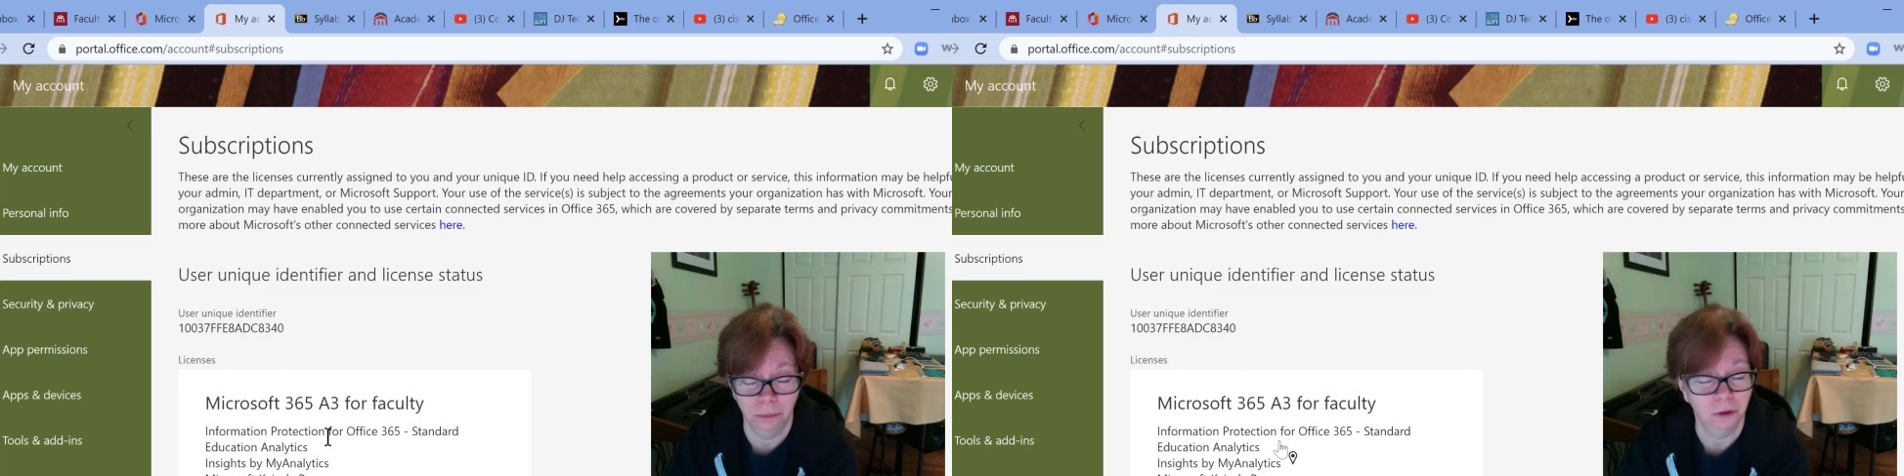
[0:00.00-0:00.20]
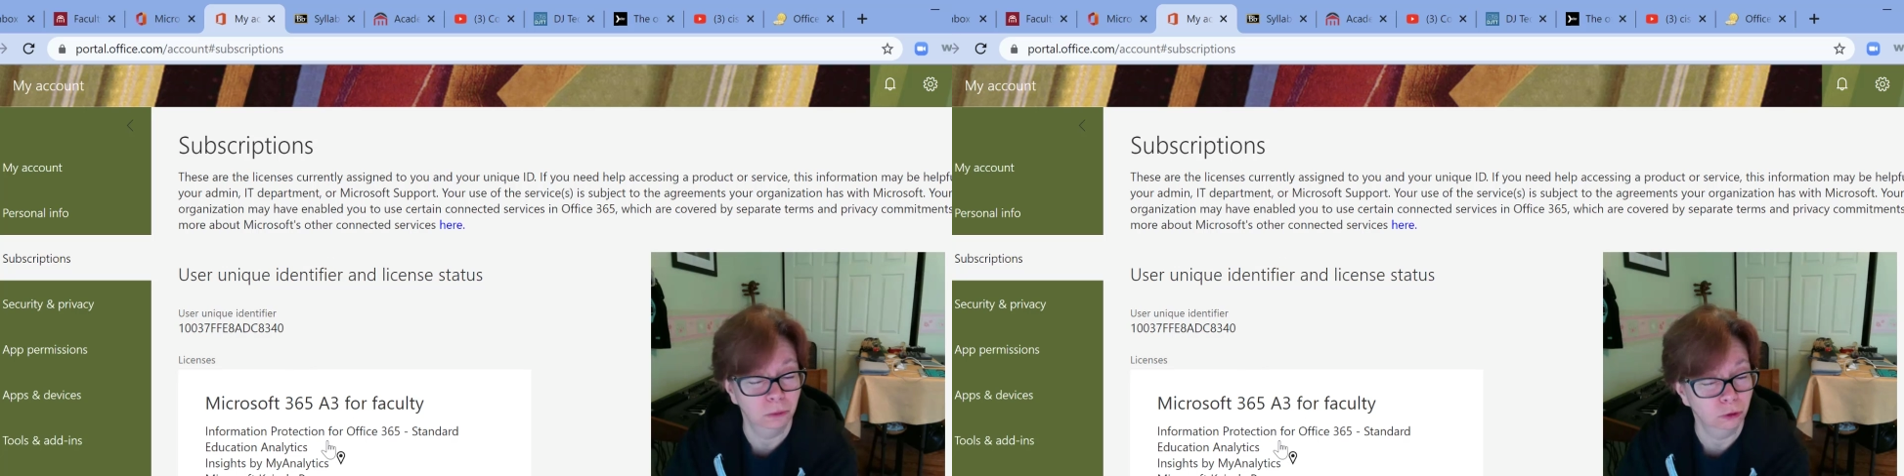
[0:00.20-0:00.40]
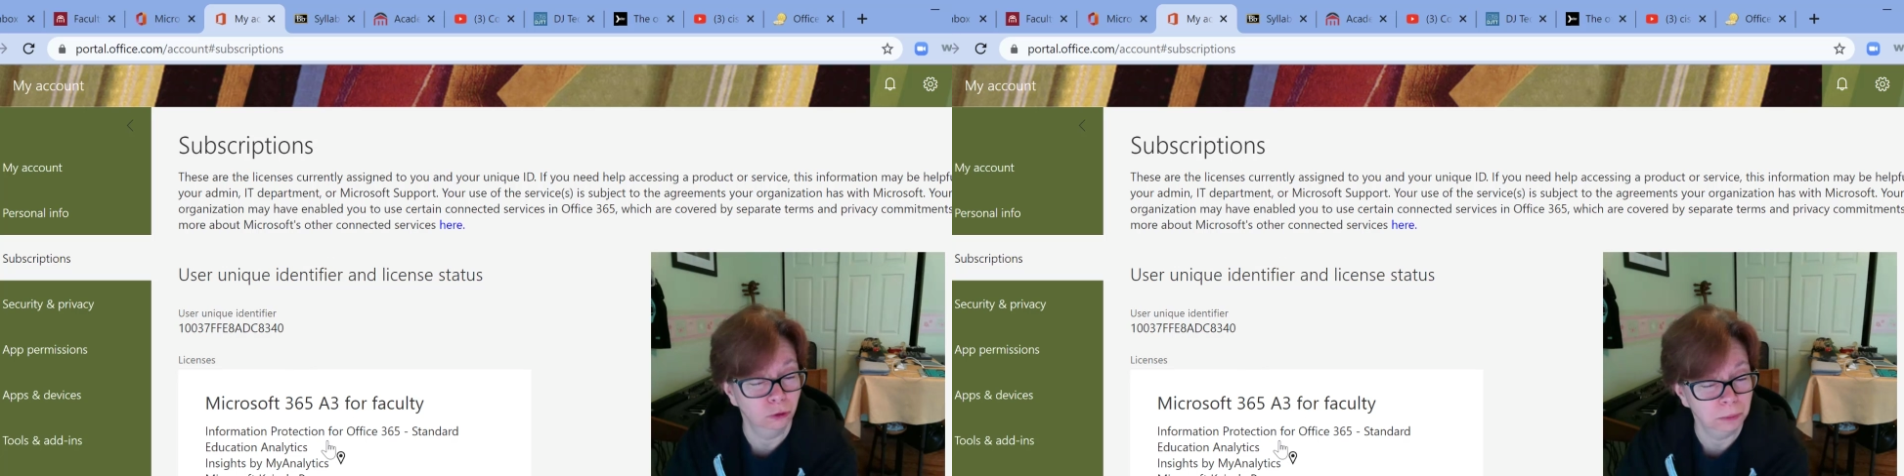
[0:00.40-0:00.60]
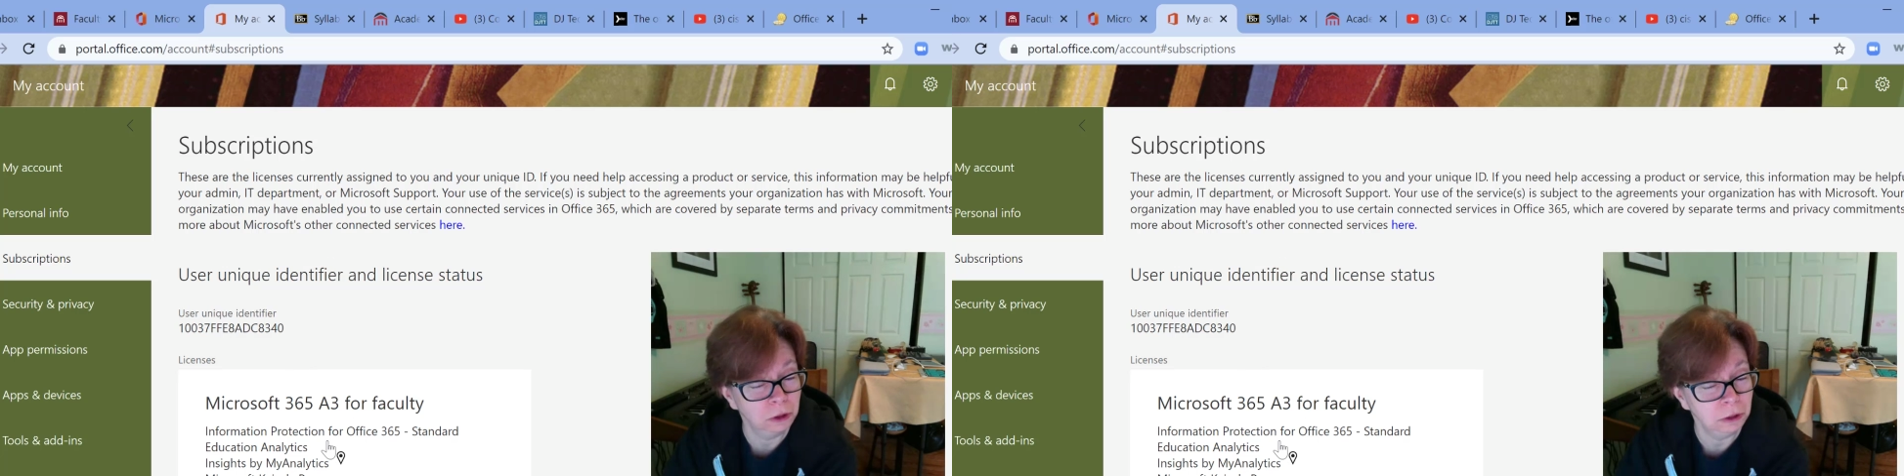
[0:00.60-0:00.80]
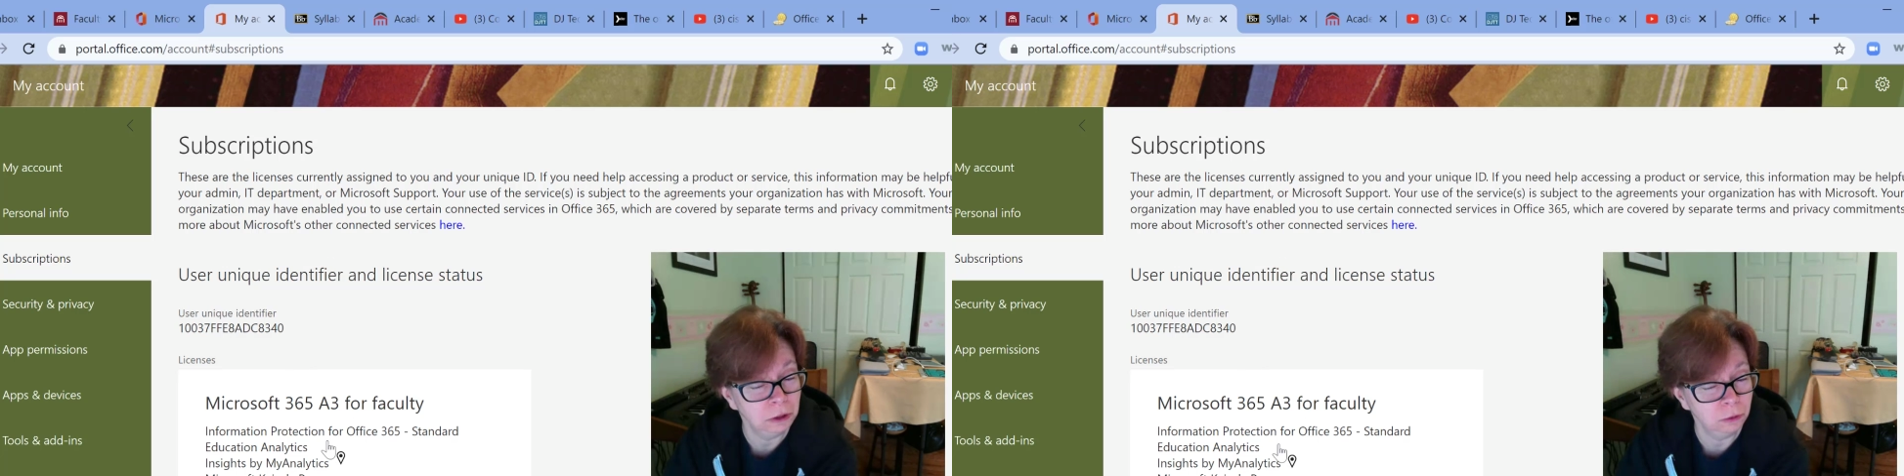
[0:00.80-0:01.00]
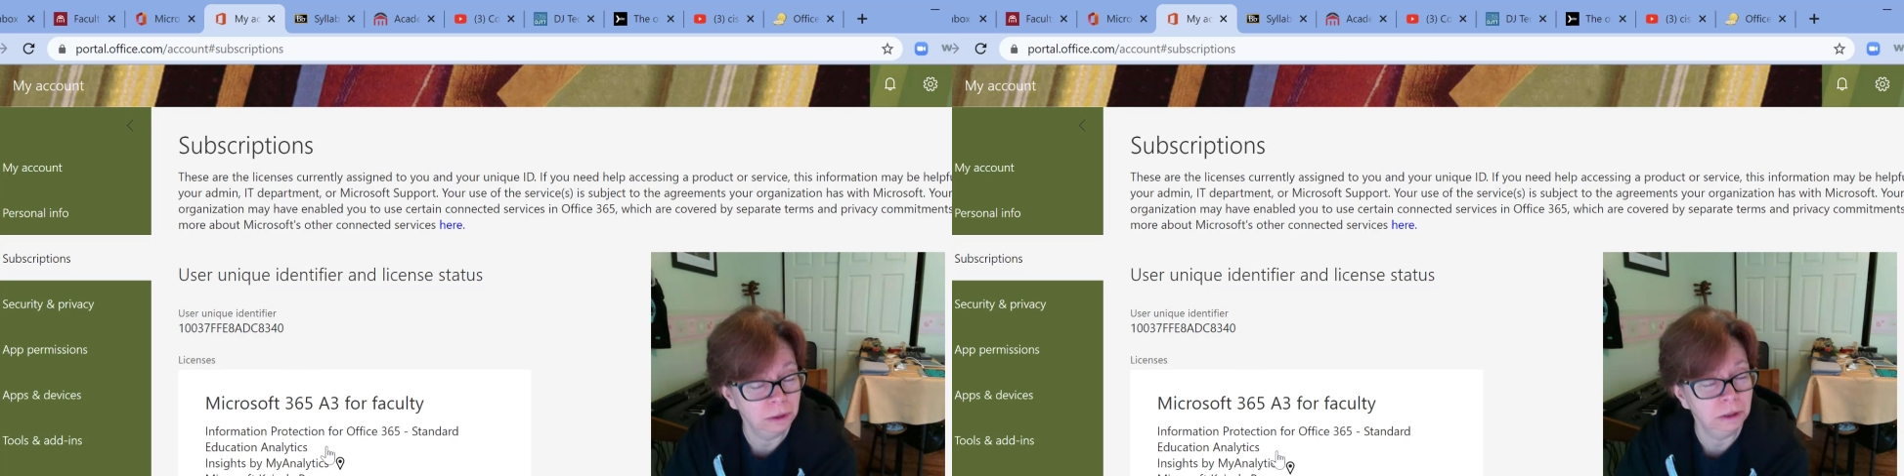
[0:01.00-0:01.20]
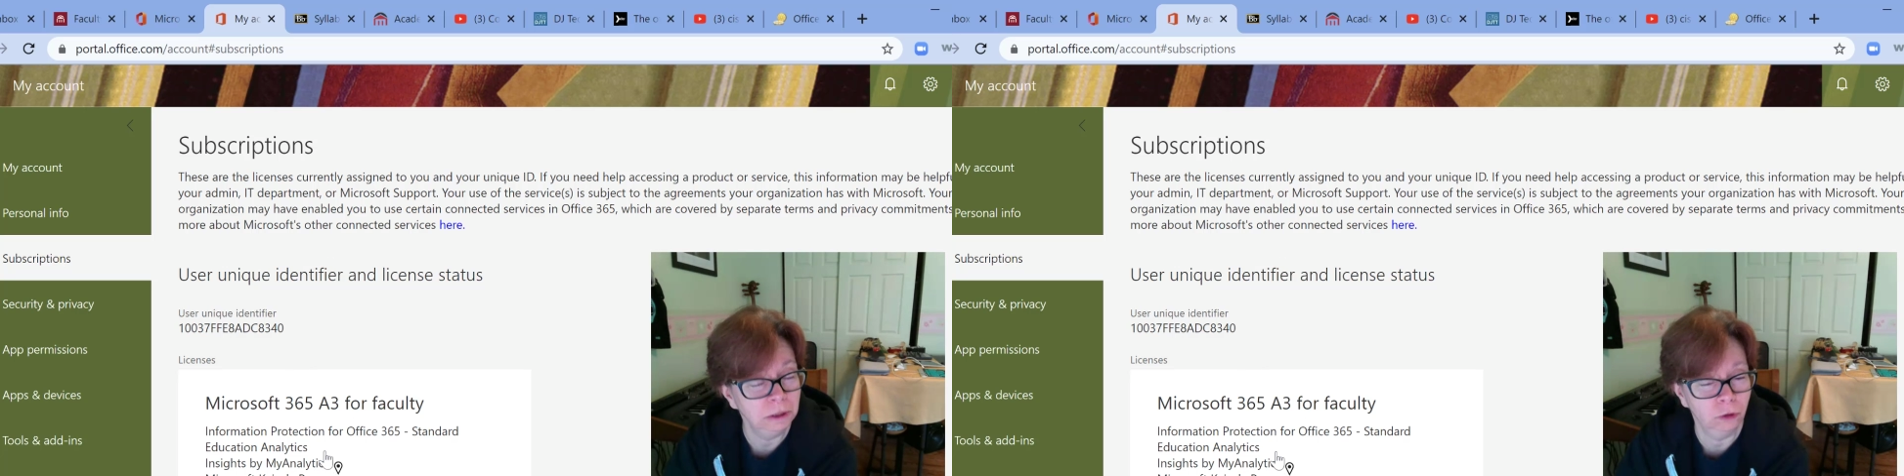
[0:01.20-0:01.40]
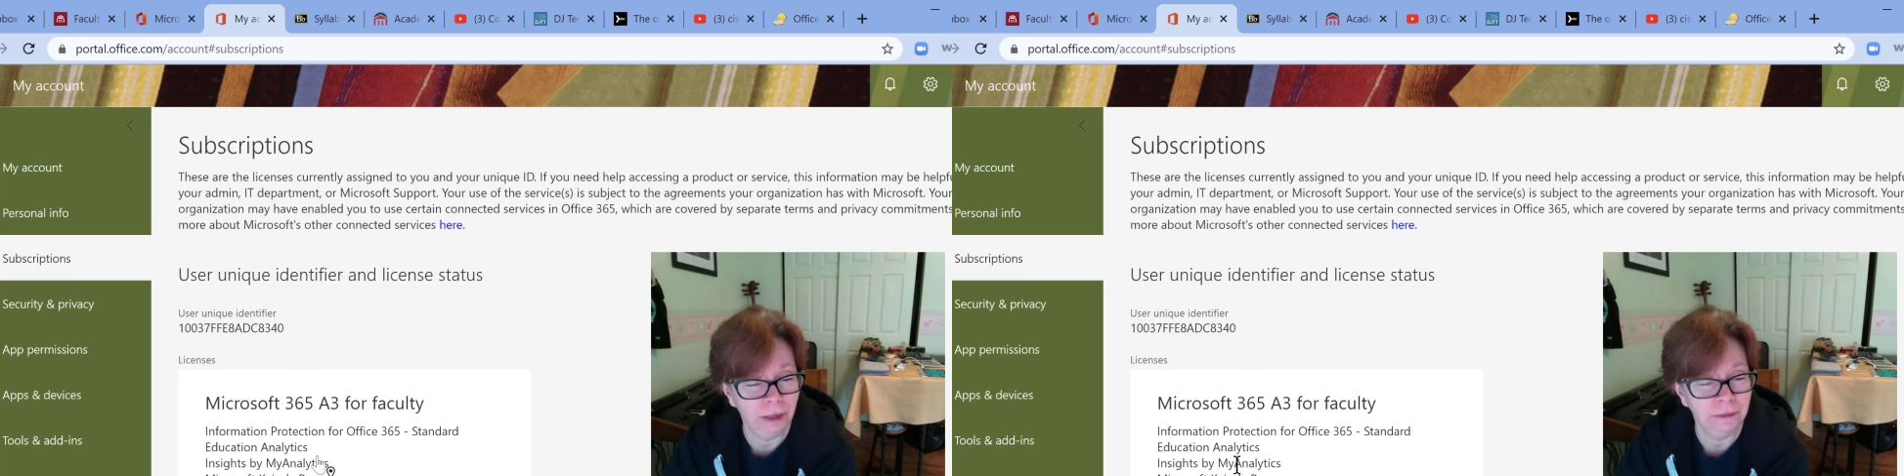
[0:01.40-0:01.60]
subscription you're
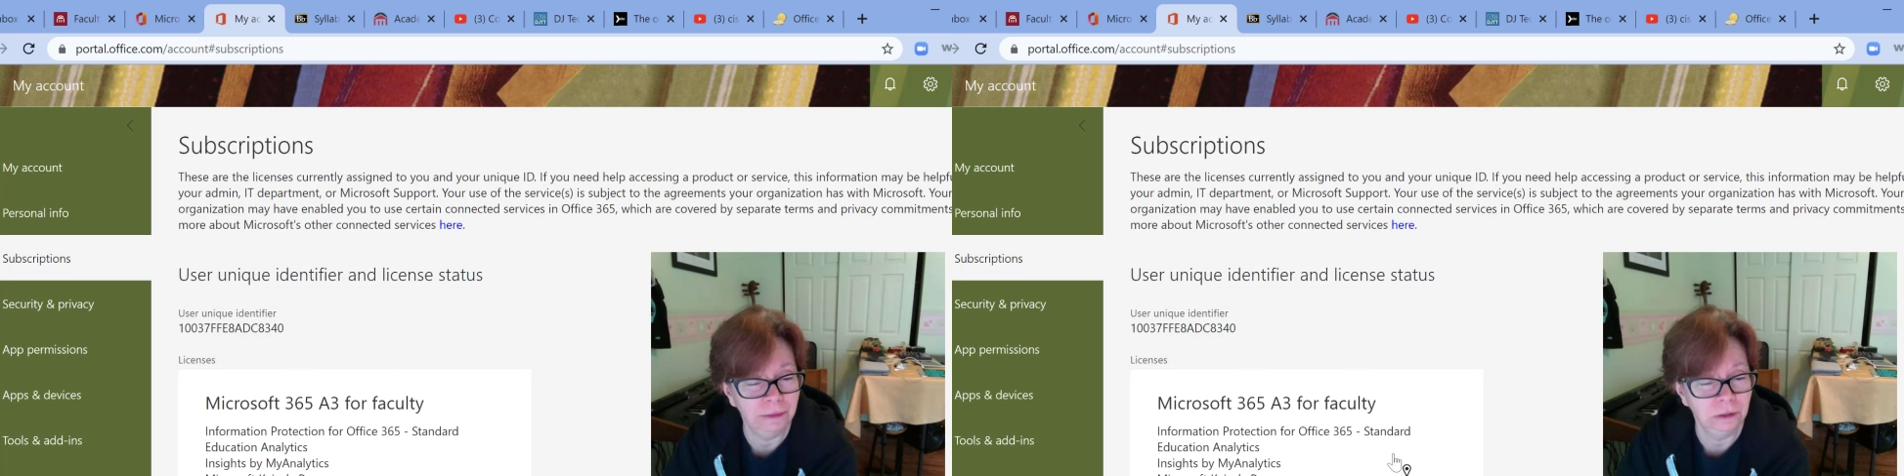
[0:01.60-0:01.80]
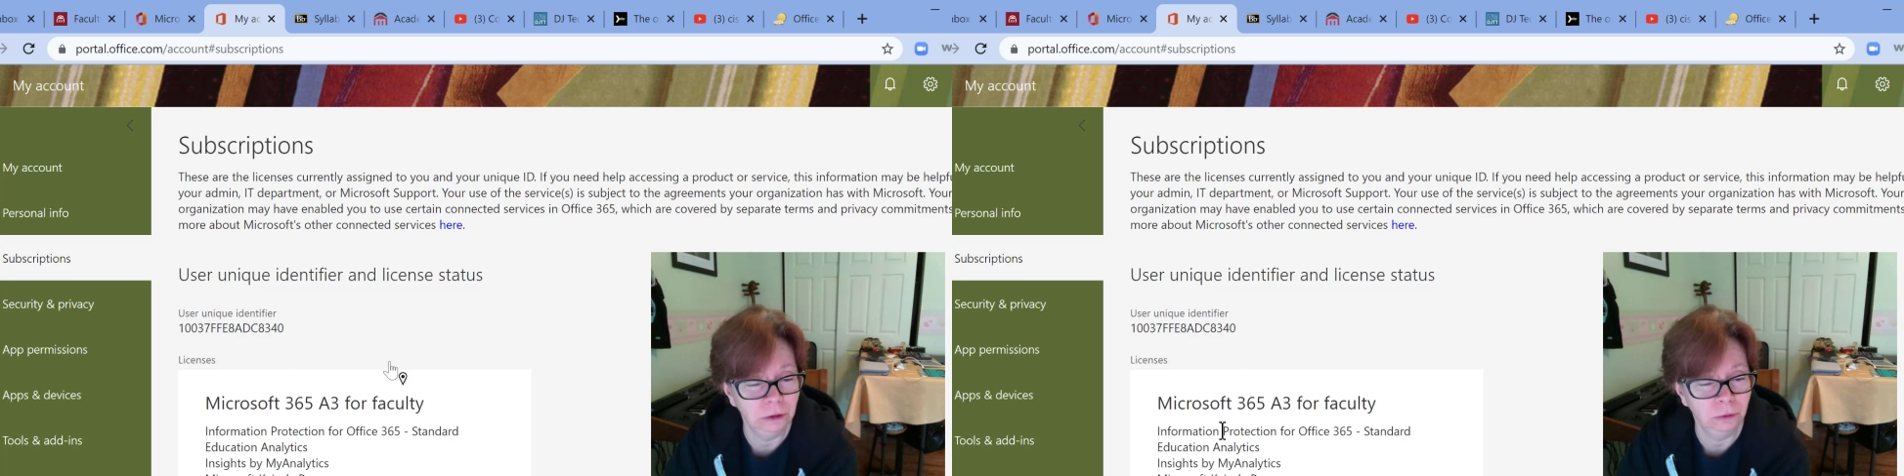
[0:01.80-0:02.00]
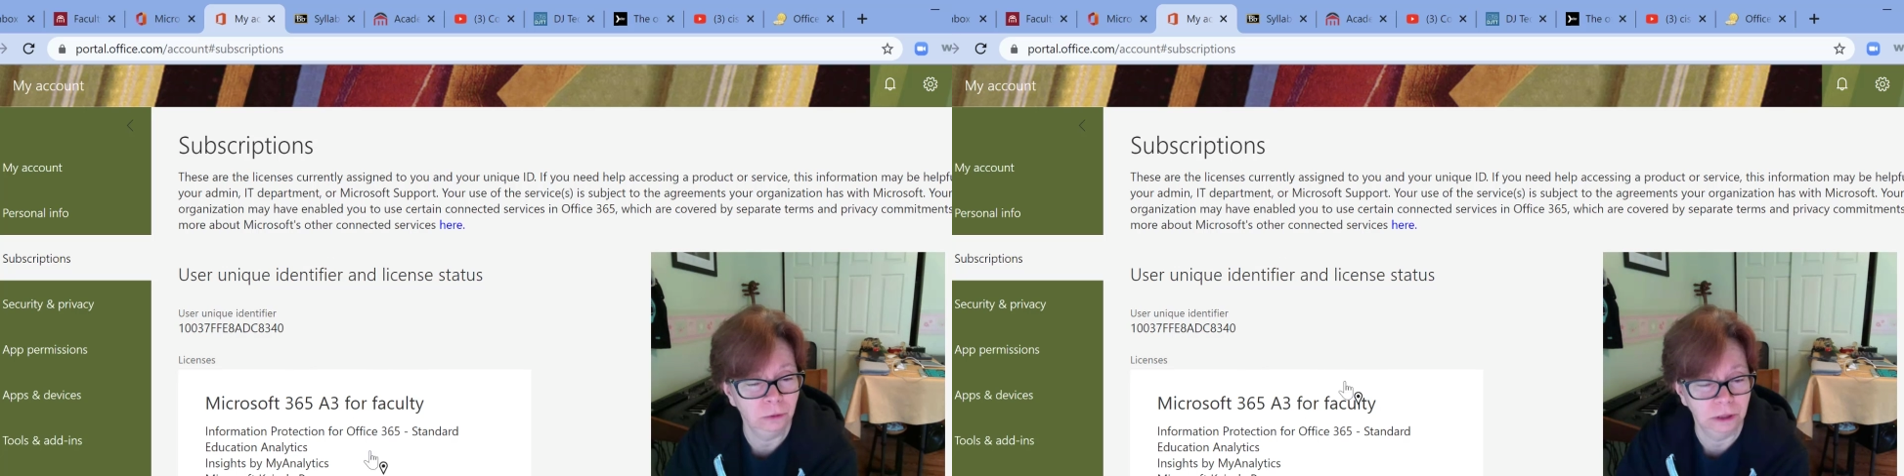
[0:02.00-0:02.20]
being granted,